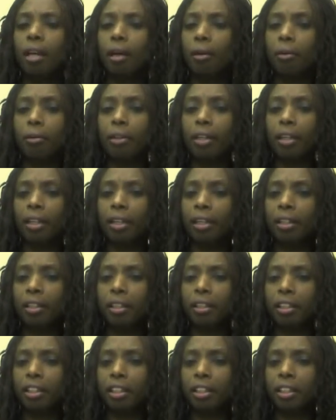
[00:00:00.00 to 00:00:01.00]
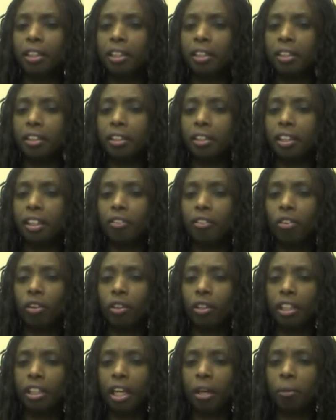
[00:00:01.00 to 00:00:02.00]
I don't think English is his
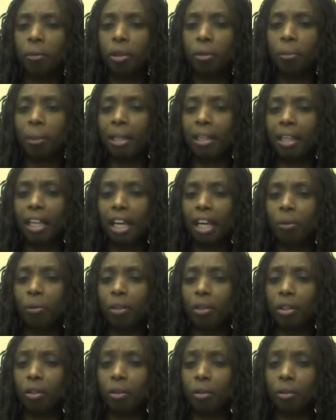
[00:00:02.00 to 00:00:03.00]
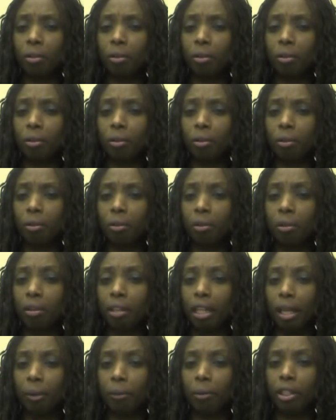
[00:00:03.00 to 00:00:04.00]
first language, main language
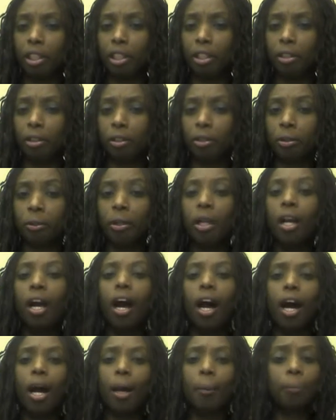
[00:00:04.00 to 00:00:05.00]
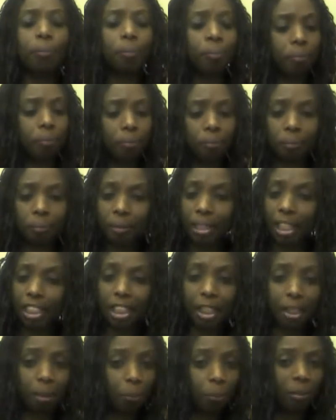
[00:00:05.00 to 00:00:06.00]
he should use.
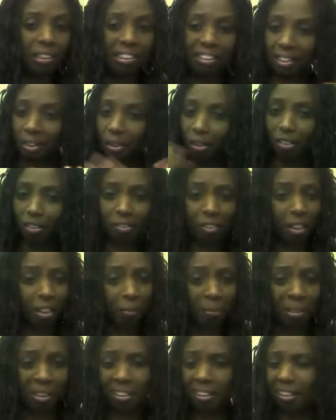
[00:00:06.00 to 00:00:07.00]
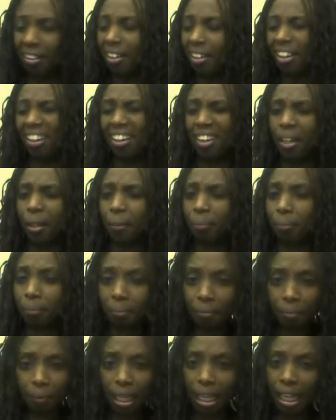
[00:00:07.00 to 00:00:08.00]
That's not the point. Y'all forgive me.
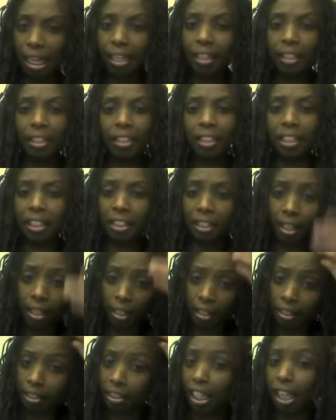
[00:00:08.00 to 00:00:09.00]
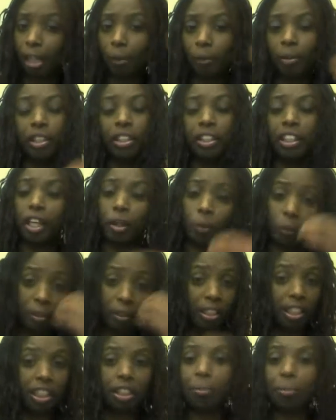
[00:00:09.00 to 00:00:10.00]
English is not his language. Just like
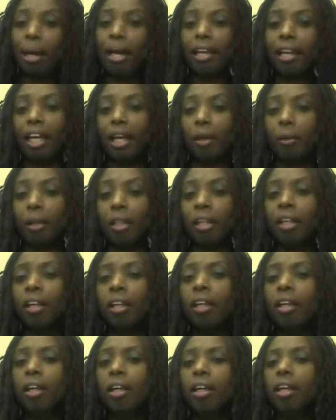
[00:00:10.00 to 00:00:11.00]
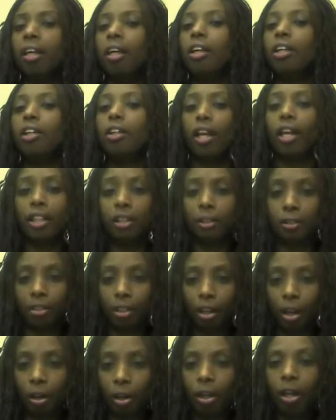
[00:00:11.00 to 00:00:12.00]
Korean isn't my language, so I shouldn't
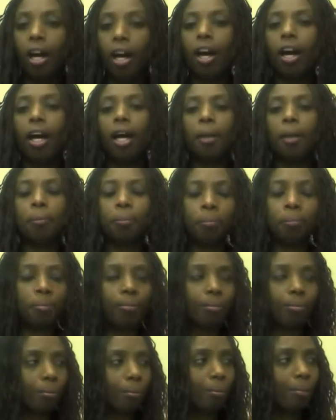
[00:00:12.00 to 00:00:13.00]
talk. I